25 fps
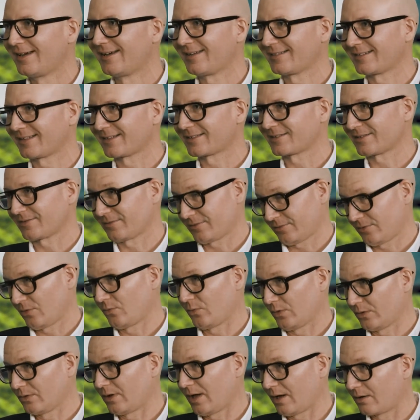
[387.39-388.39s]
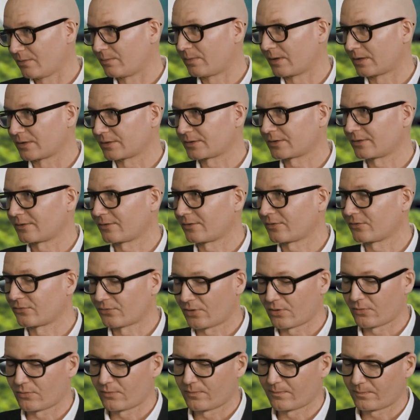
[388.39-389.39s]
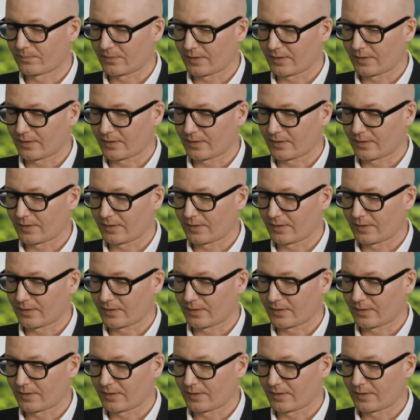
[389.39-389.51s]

that will help us grow